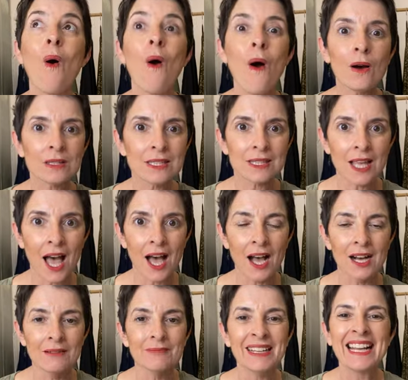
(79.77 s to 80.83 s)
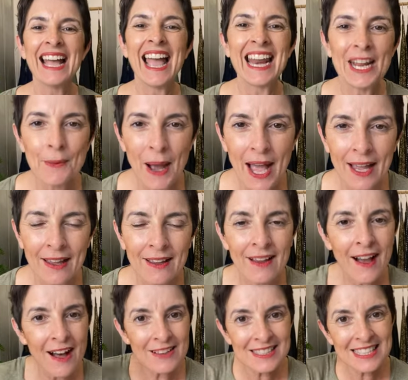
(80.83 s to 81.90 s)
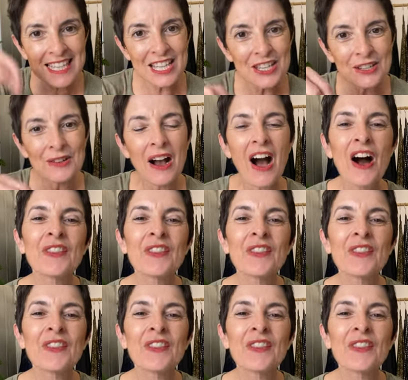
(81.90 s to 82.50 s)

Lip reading: Awesome. Anyway, I'll see you